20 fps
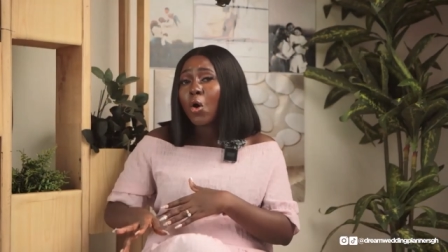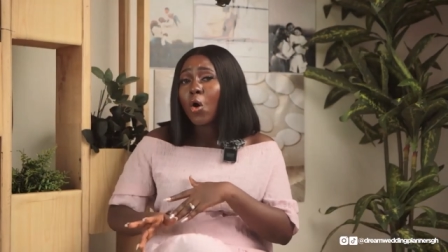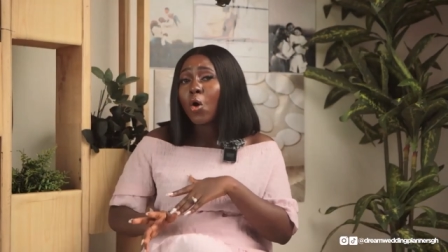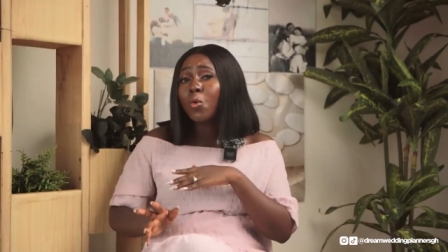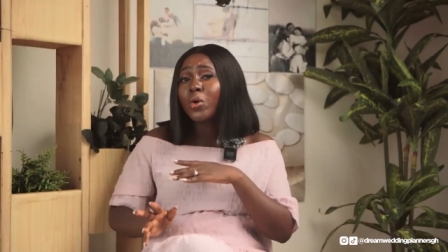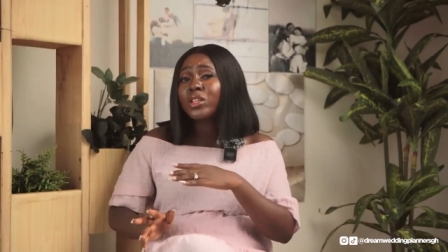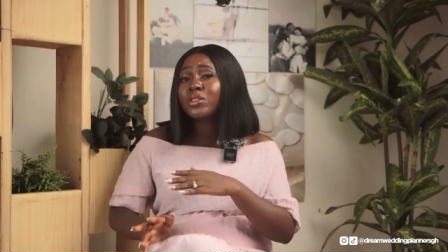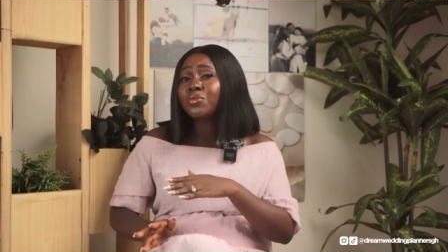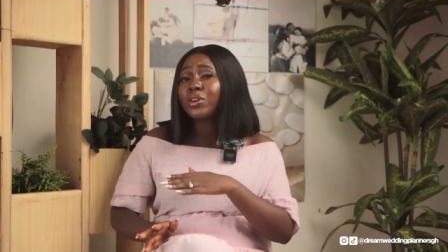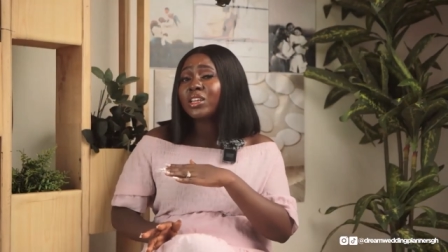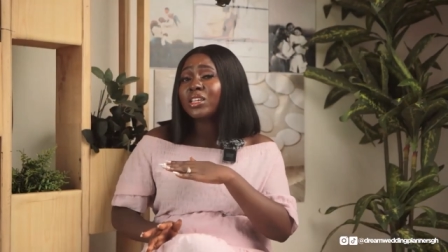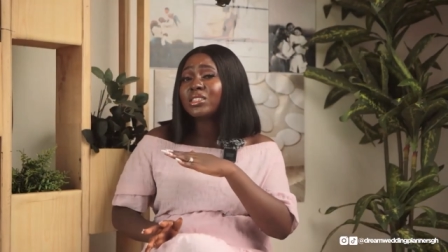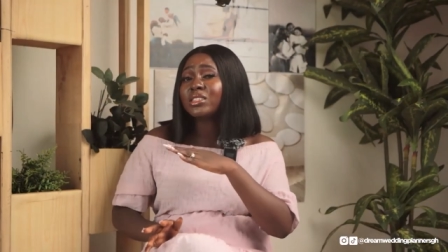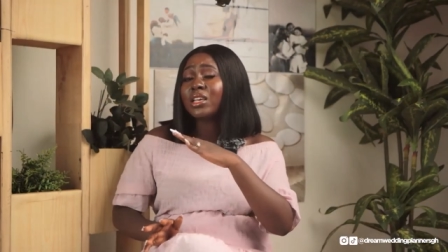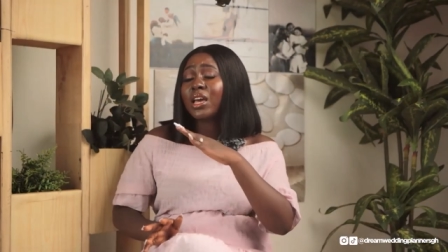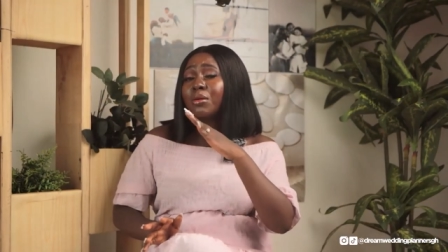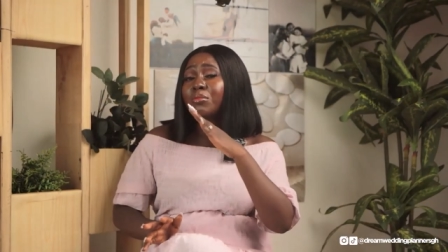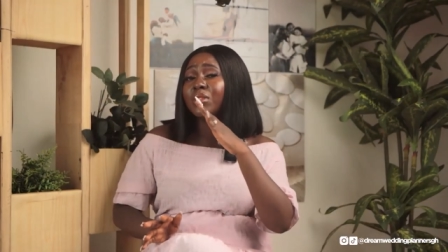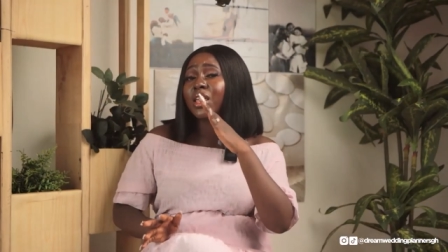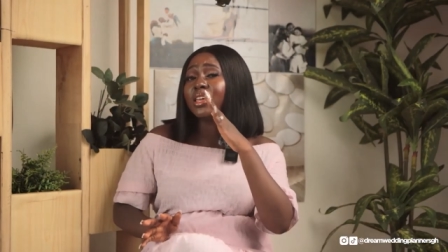Or wait for the,
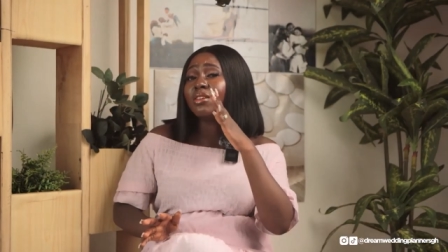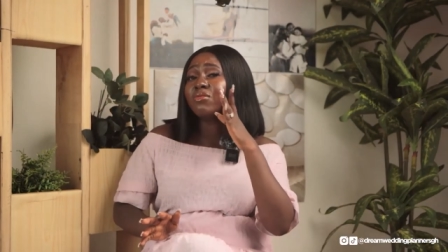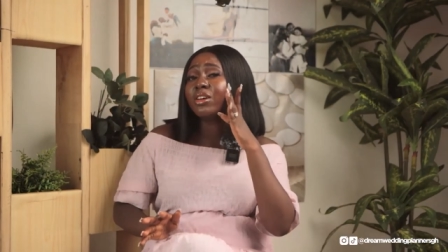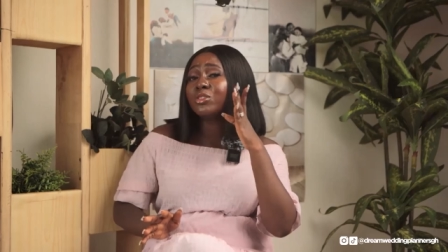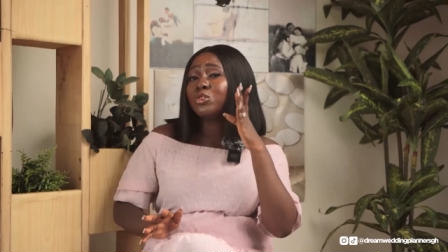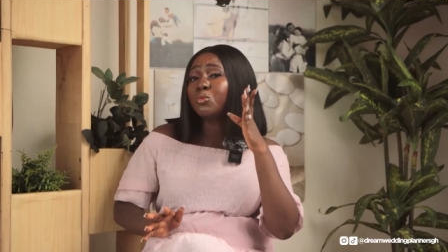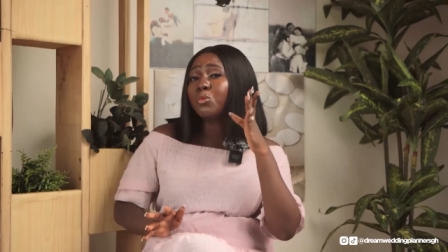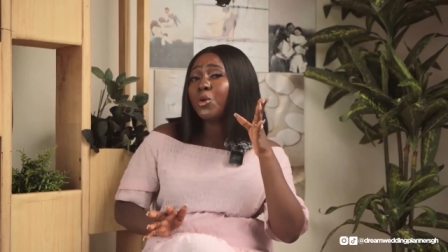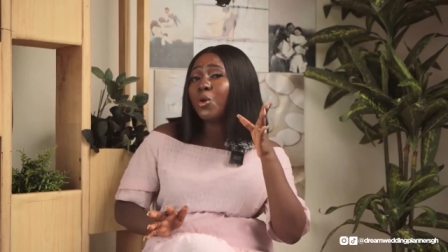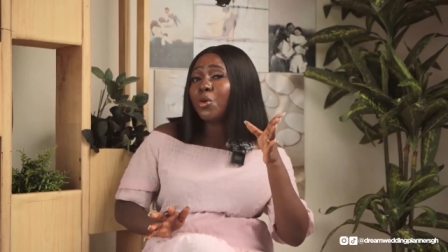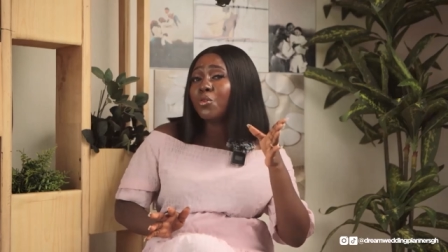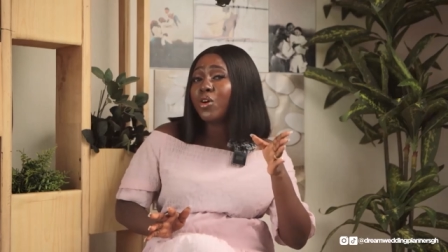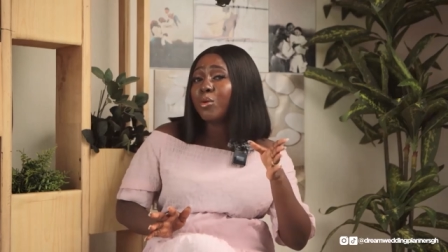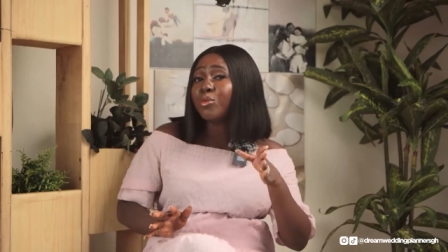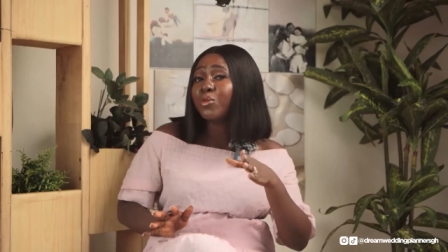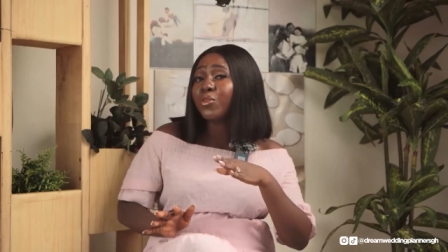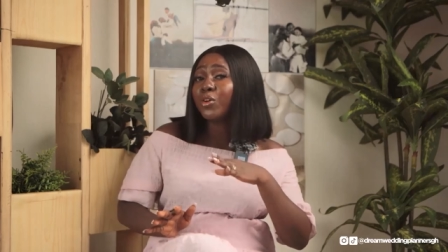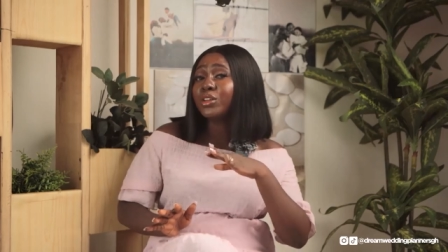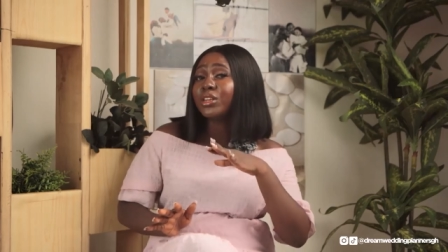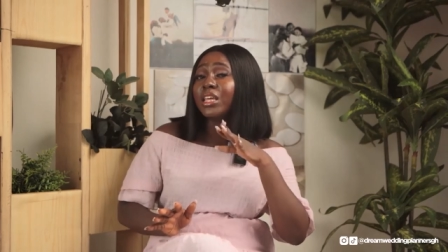um, the event to be over
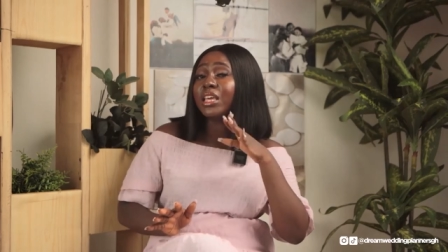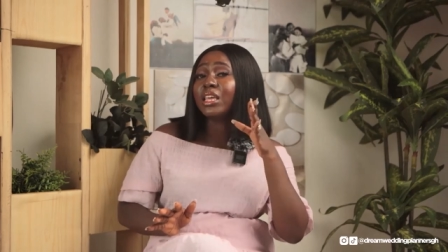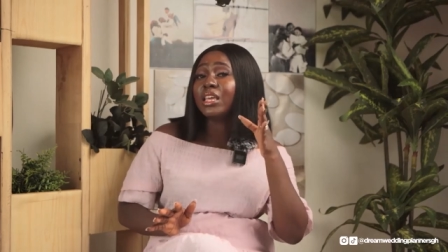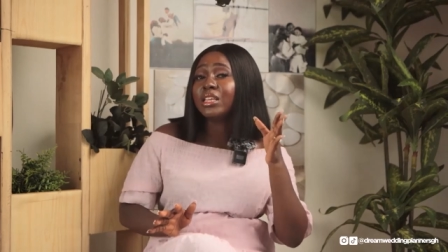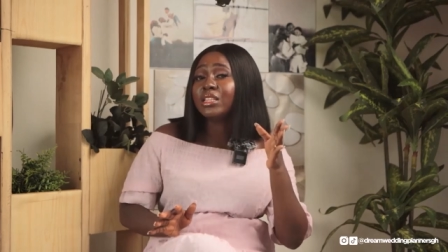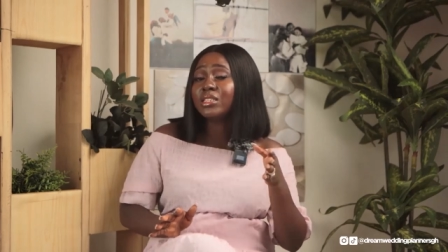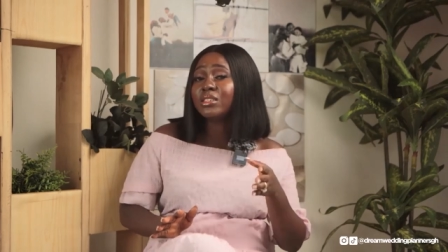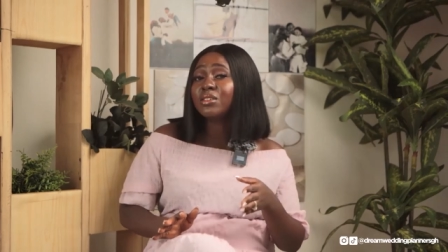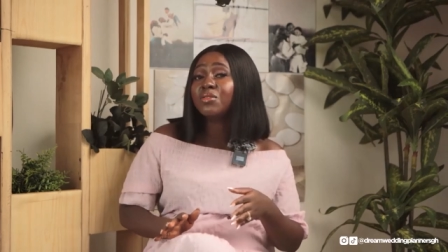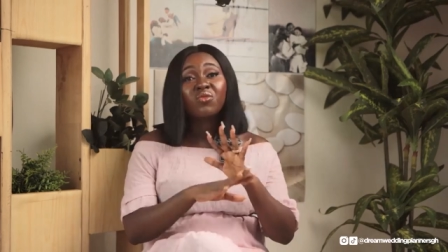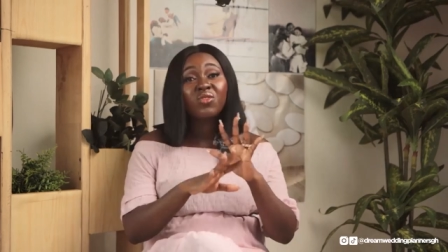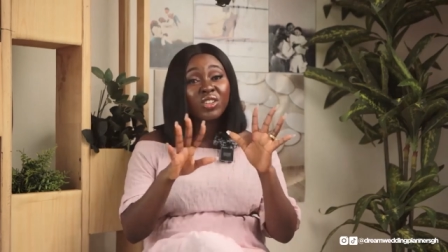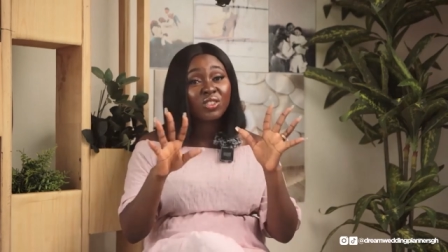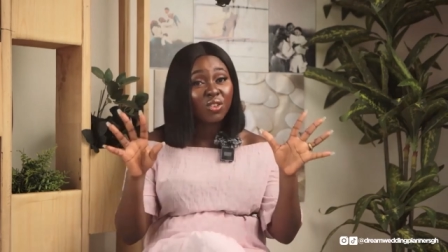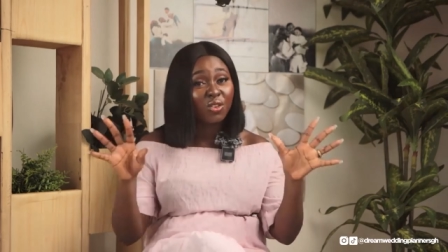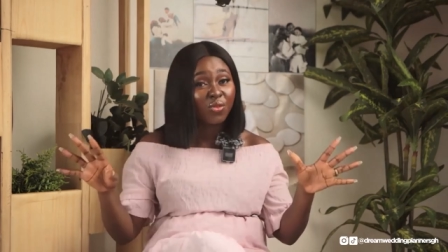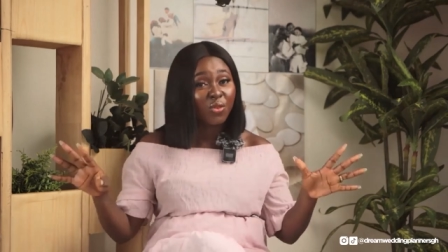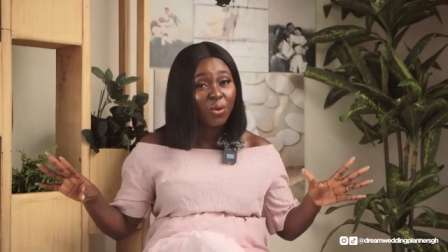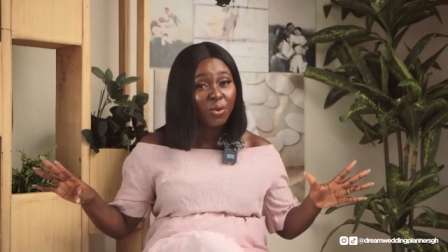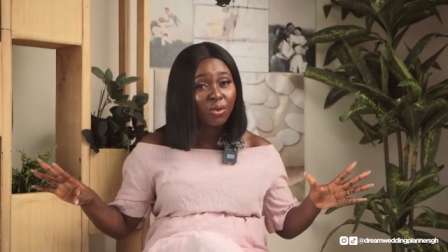before they eat.
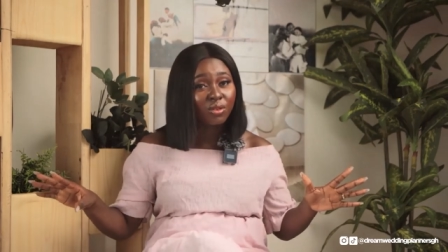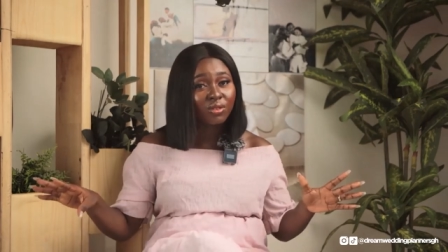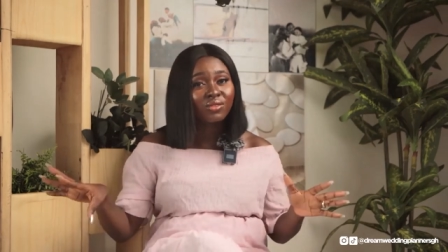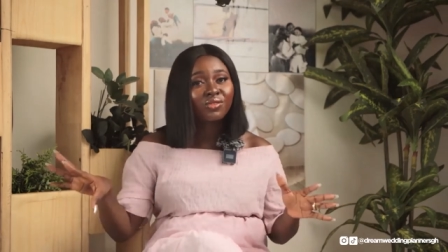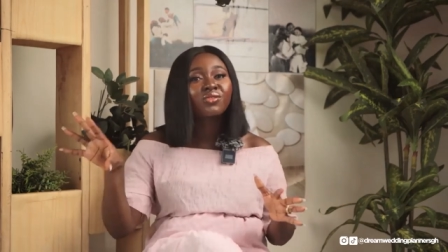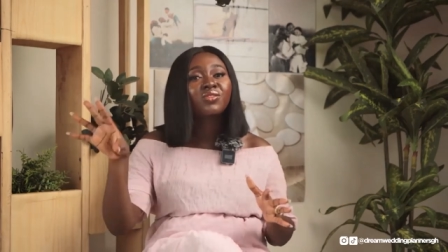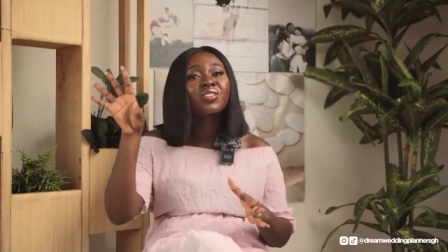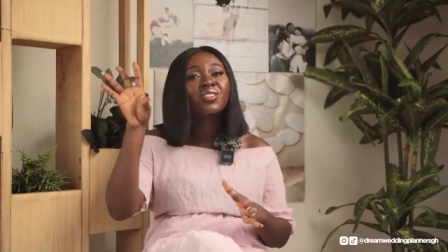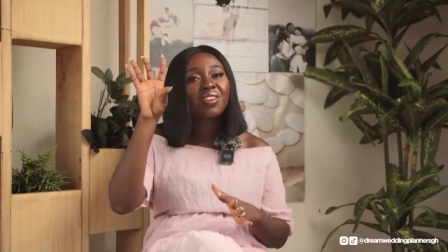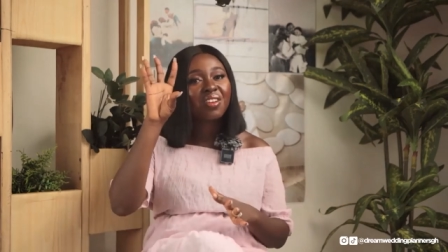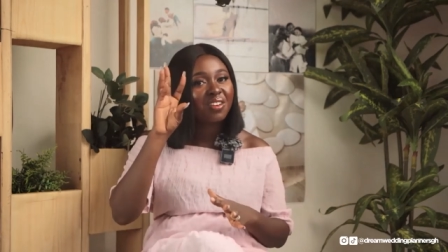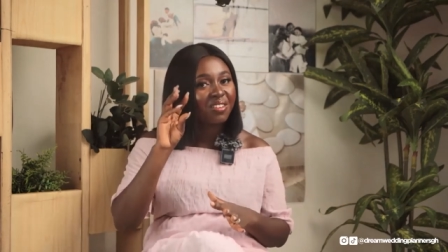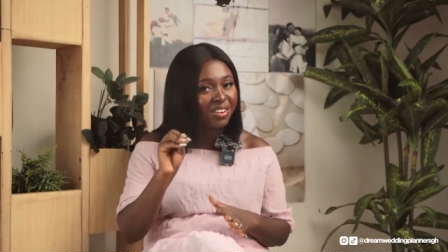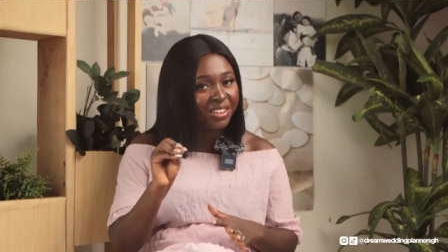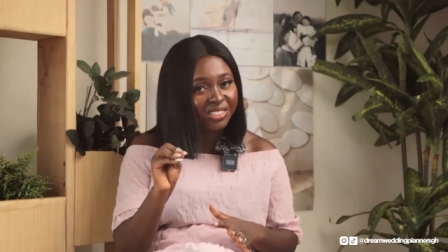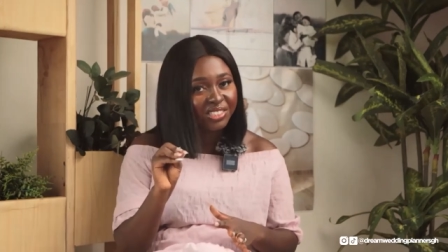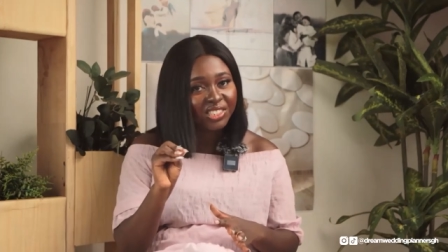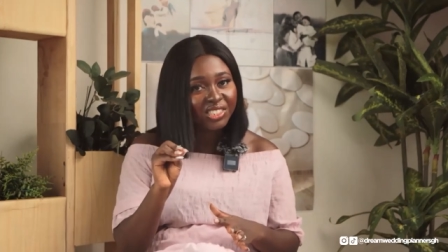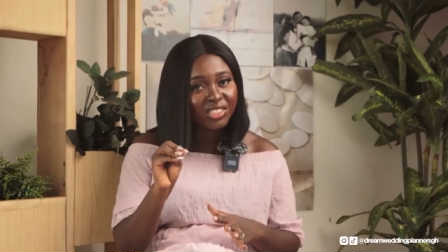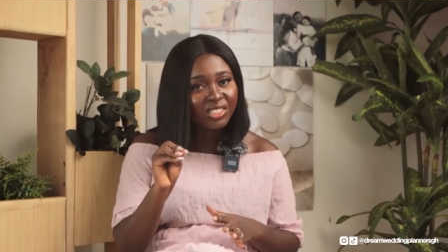First of all,
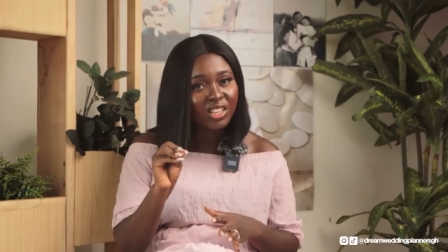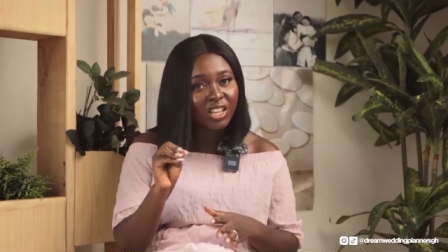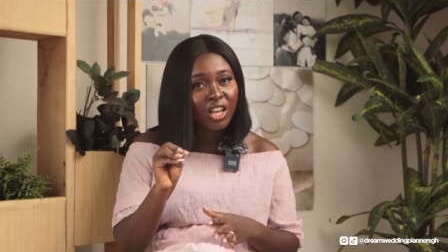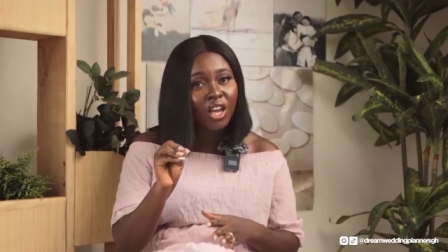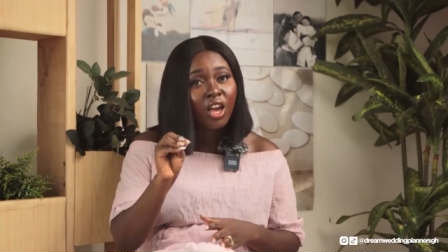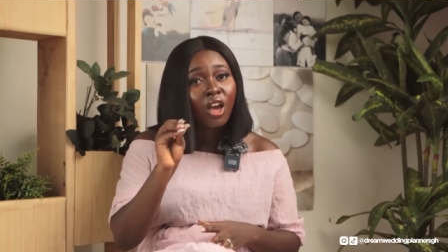cringe.